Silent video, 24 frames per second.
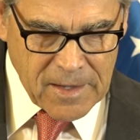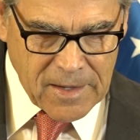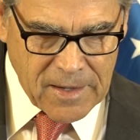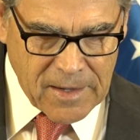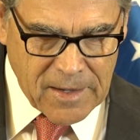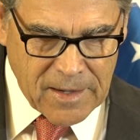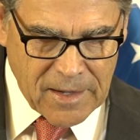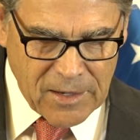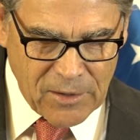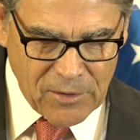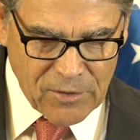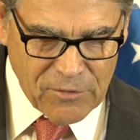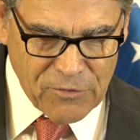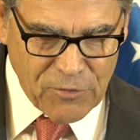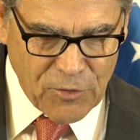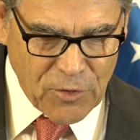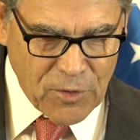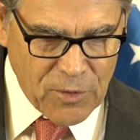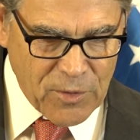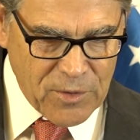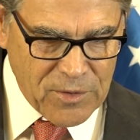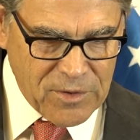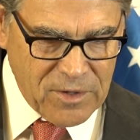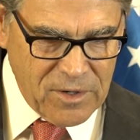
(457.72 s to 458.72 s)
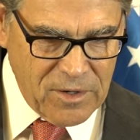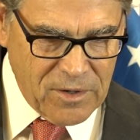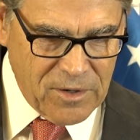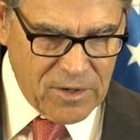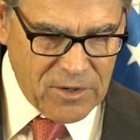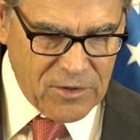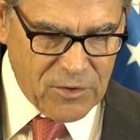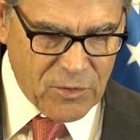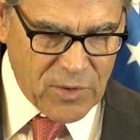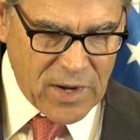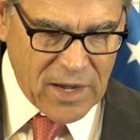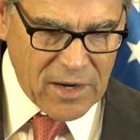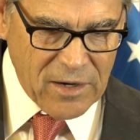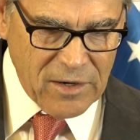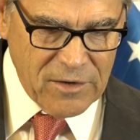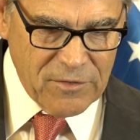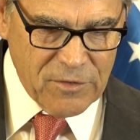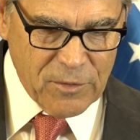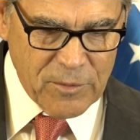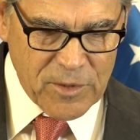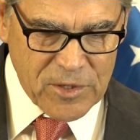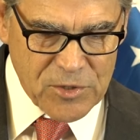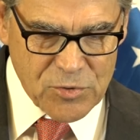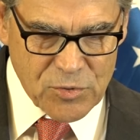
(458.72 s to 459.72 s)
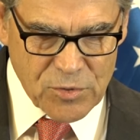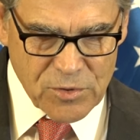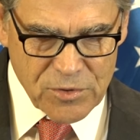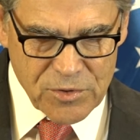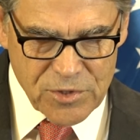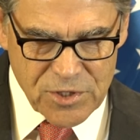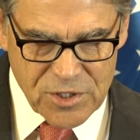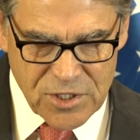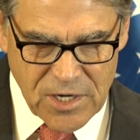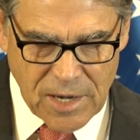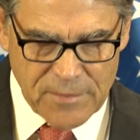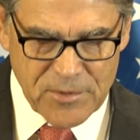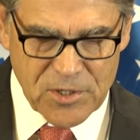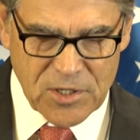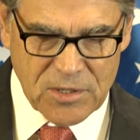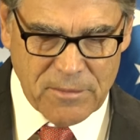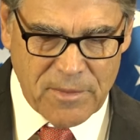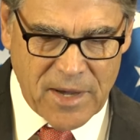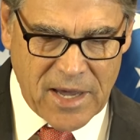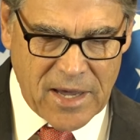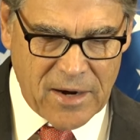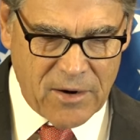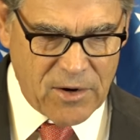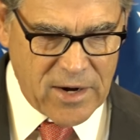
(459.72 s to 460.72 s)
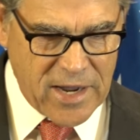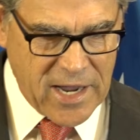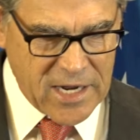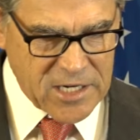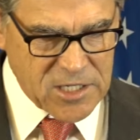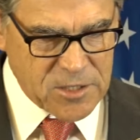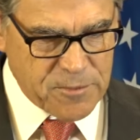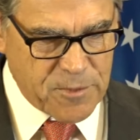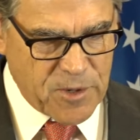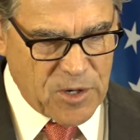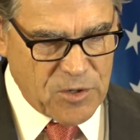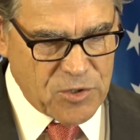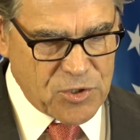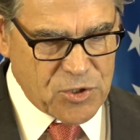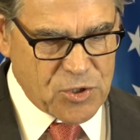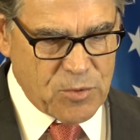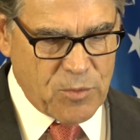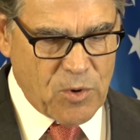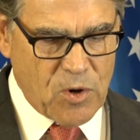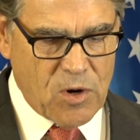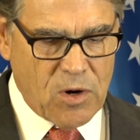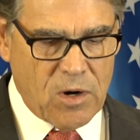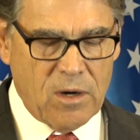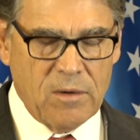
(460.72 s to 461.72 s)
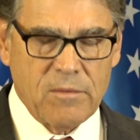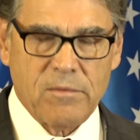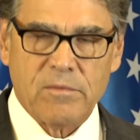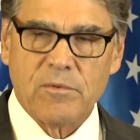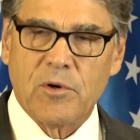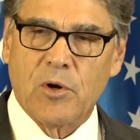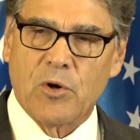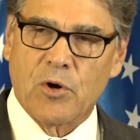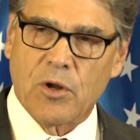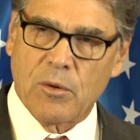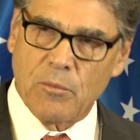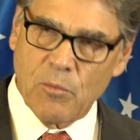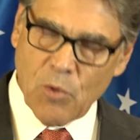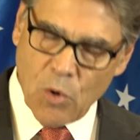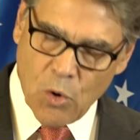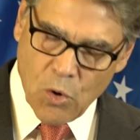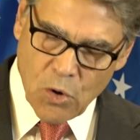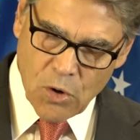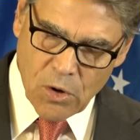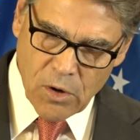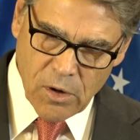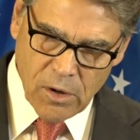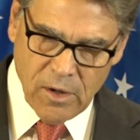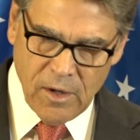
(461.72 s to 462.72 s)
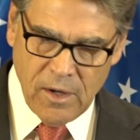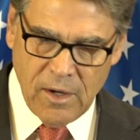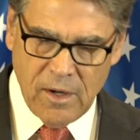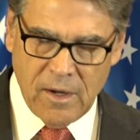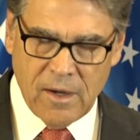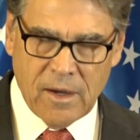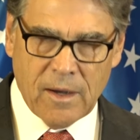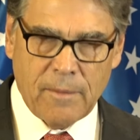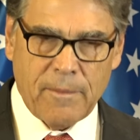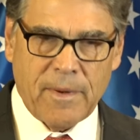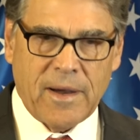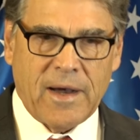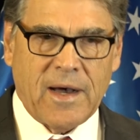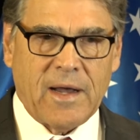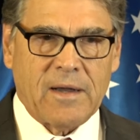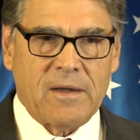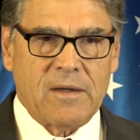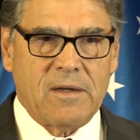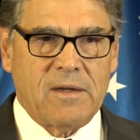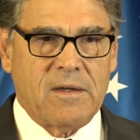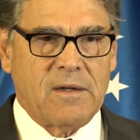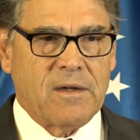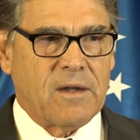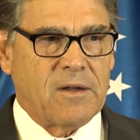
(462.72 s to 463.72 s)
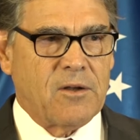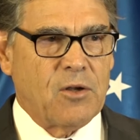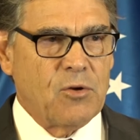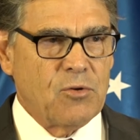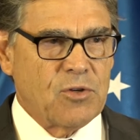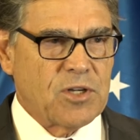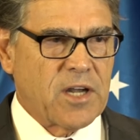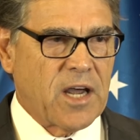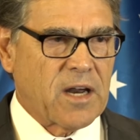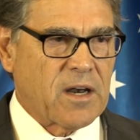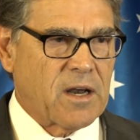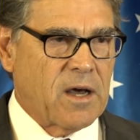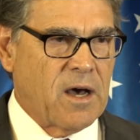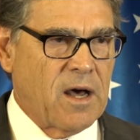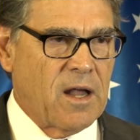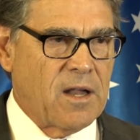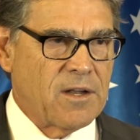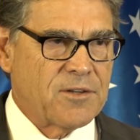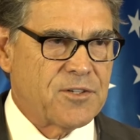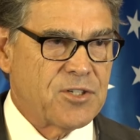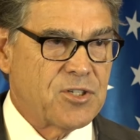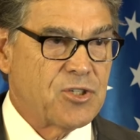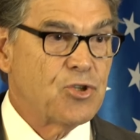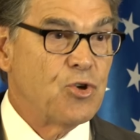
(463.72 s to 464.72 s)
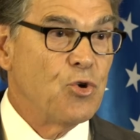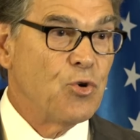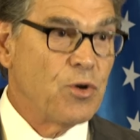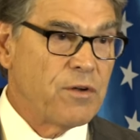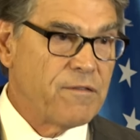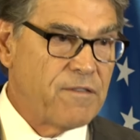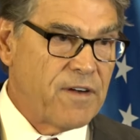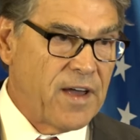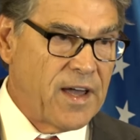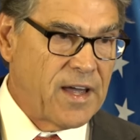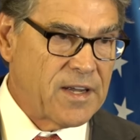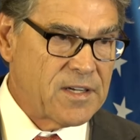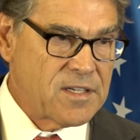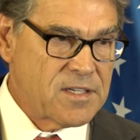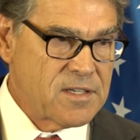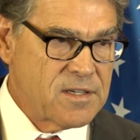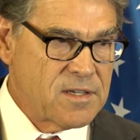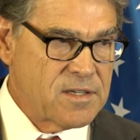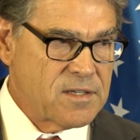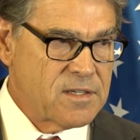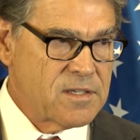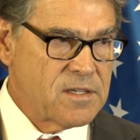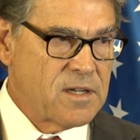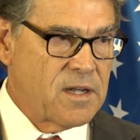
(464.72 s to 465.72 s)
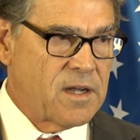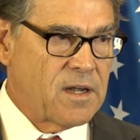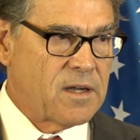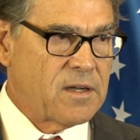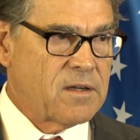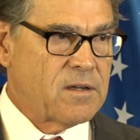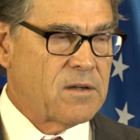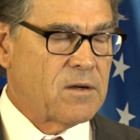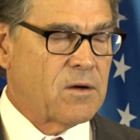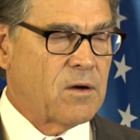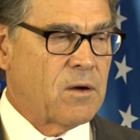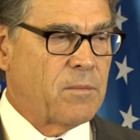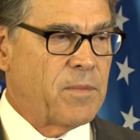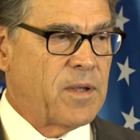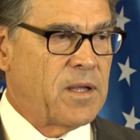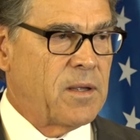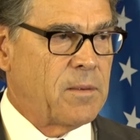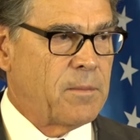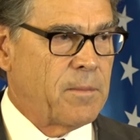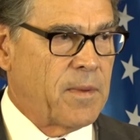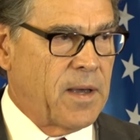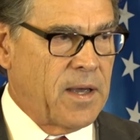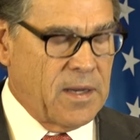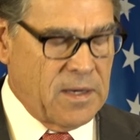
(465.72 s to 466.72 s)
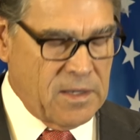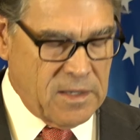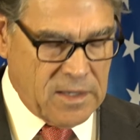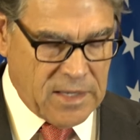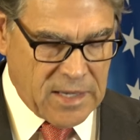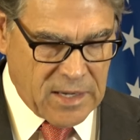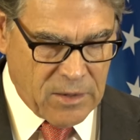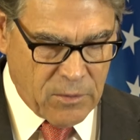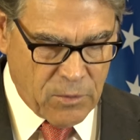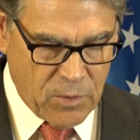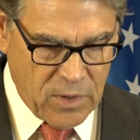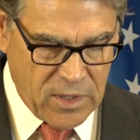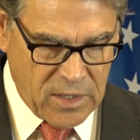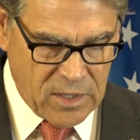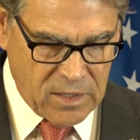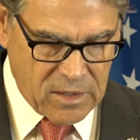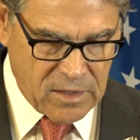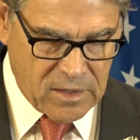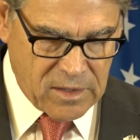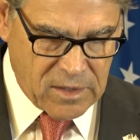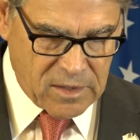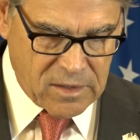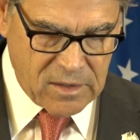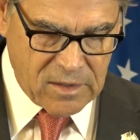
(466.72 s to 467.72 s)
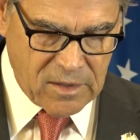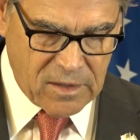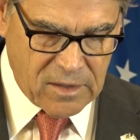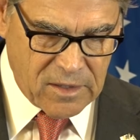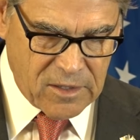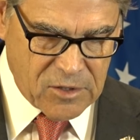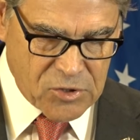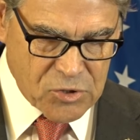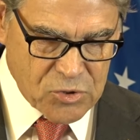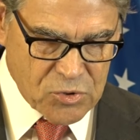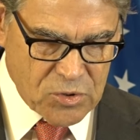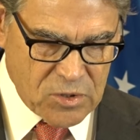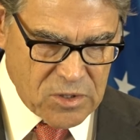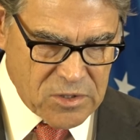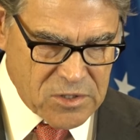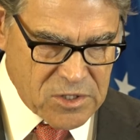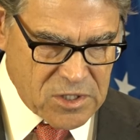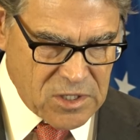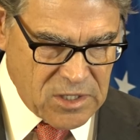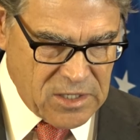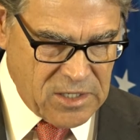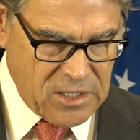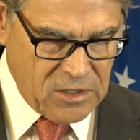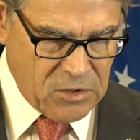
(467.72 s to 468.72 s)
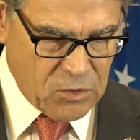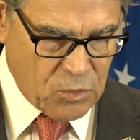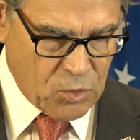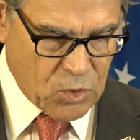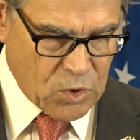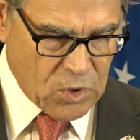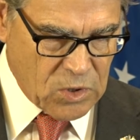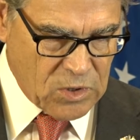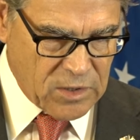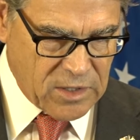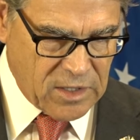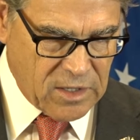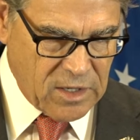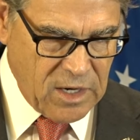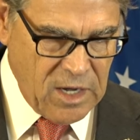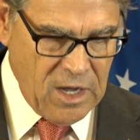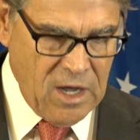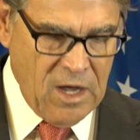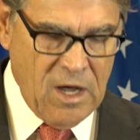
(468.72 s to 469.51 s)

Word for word: Uh, I look forward to hearing directly from Israel's subject matter experts tomorrow, learning more about uh, new technologies, new advances that are being made in that arena that uh, Israel is leading the world in.